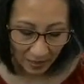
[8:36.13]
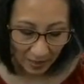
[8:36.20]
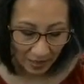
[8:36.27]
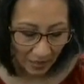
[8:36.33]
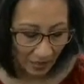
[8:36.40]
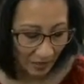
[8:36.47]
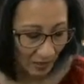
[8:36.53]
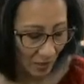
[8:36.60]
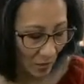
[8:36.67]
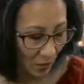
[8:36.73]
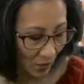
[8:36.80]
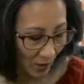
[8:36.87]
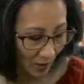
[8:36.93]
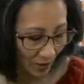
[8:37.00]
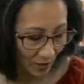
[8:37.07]
And you
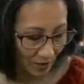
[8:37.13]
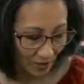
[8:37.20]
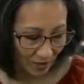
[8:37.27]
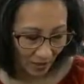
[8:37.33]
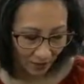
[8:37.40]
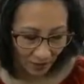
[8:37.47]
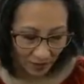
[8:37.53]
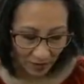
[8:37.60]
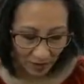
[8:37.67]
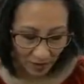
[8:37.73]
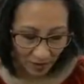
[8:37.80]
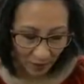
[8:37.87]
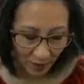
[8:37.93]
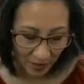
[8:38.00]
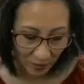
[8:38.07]
want this stuff
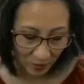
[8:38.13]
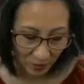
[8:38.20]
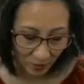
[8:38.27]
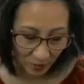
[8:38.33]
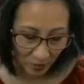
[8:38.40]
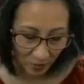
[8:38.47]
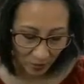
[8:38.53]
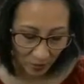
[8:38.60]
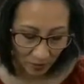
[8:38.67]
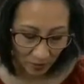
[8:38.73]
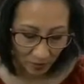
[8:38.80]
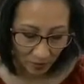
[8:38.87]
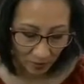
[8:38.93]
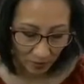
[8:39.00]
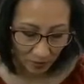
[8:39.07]
symmetrical.
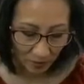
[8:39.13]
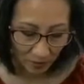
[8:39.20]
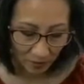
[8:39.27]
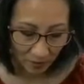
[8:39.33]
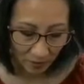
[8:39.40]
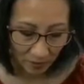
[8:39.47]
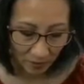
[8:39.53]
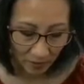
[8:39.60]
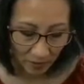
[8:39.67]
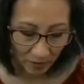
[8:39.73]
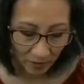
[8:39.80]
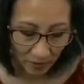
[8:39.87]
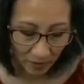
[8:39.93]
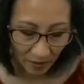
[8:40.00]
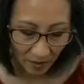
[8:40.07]
So we'll
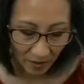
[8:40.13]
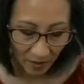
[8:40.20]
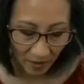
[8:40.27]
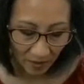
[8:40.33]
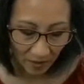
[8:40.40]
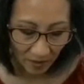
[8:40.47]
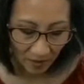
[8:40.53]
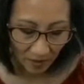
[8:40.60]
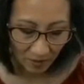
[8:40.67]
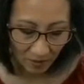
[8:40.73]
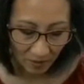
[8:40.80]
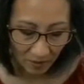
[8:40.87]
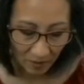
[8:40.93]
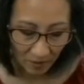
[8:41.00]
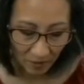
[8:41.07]
cut that out
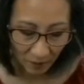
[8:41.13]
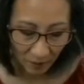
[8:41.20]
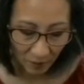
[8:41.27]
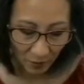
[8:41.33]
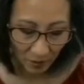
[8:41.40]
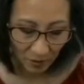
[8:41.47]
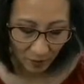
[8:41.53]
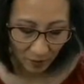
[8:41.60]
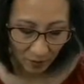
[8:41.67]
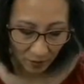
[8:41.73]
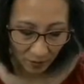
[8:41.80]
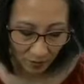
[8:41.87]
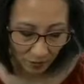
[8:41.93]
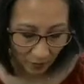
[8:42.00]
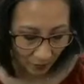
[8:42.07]
a little bit more
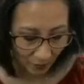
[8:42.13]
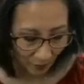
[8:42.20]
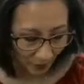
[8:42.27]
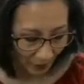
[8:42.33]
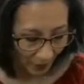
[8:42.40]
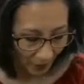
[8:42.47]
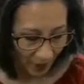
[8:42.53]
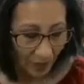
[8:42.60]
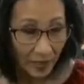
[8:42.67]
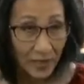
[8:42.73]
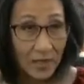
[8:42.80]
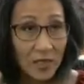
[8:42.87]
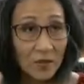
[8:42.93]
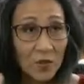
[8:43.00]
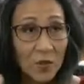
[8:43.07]
symmetrical.
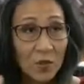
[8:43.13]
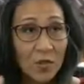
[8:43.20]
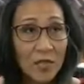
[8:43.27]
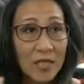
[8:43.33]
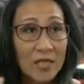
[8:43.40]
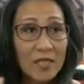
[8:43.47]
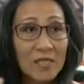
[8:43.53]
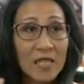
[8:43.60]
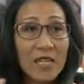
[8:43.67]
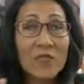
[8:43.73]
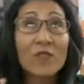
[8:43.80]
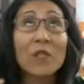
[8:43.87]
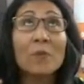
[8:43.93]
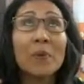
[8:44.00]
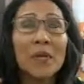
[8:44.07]
And if you look at a
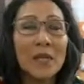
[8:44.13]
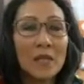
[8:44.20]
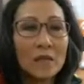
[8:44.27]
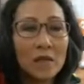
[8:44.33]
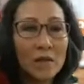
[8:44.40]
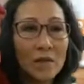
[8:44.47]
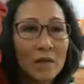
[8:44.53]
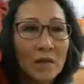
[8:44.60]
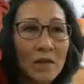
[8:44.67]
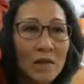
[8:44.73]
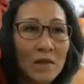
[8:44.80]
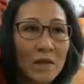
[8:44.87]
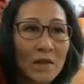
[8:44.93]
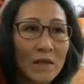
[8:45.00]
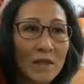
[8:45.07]
safety pin,
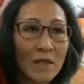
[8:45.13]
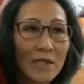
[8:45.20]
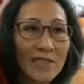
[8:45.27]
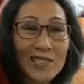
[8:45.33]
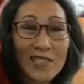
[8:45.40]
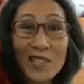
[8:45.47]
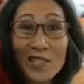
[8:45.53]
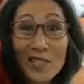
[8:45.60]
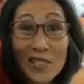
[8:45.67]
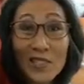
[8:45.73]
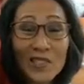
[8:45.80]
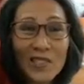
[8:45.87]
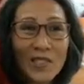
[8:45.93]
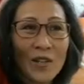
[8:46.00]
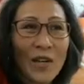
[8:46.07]
I decided,
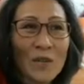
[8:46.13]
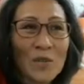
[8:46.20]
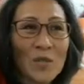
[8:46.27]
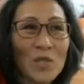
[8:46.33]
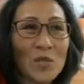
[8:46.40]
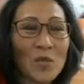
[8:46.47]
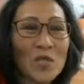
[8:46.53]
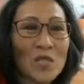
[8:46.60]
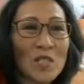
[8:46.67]
you know, I was doing